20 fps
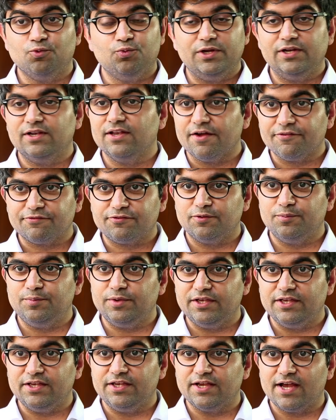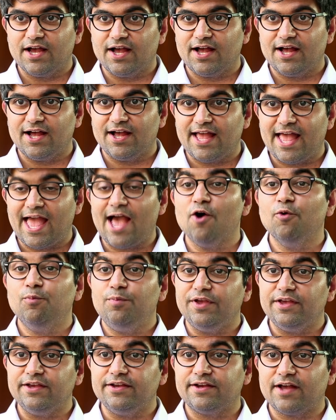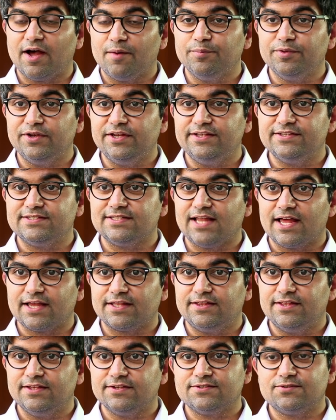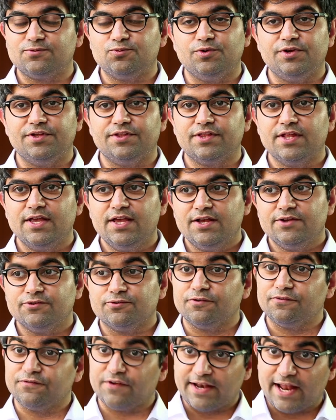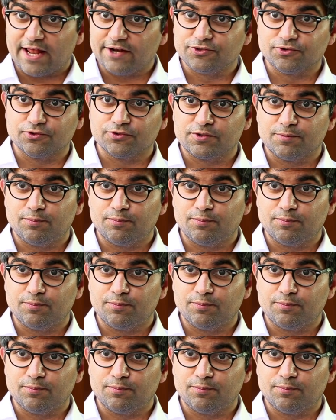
we'd love to be helping companies like this with sort of financial